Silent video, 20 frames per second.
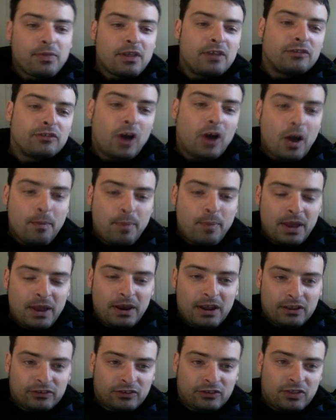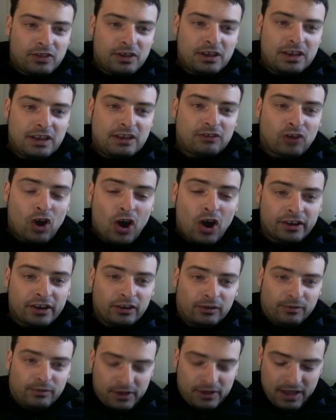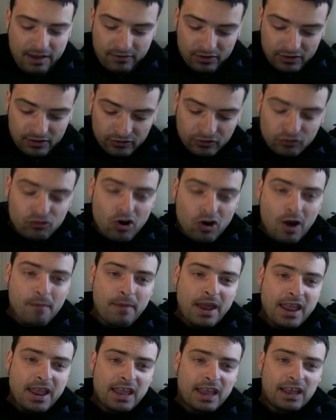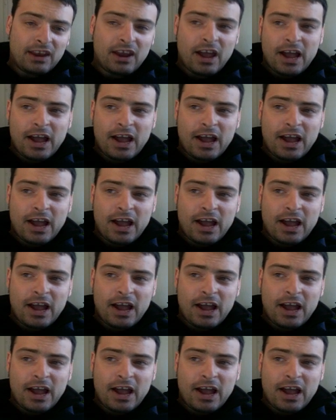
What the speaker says: type in the title for the evidence and try and make it